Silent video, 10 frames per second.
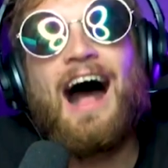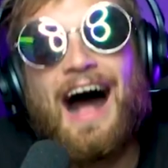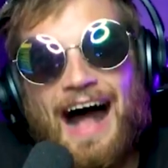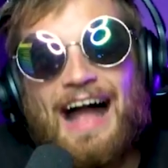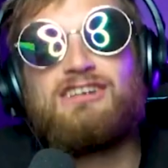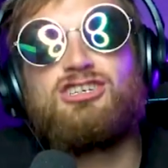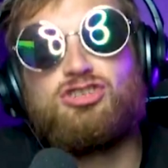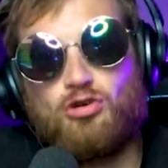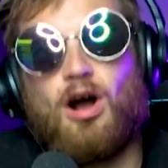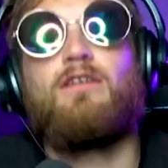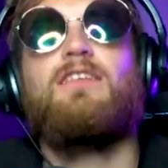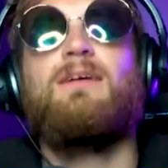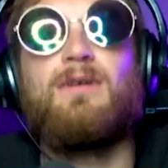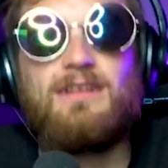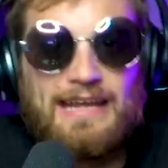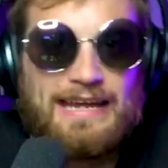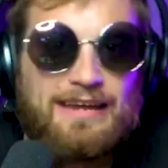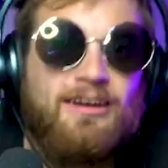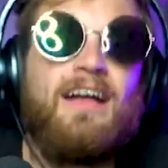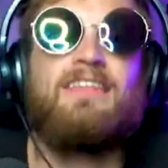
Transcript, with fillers: I strongly believe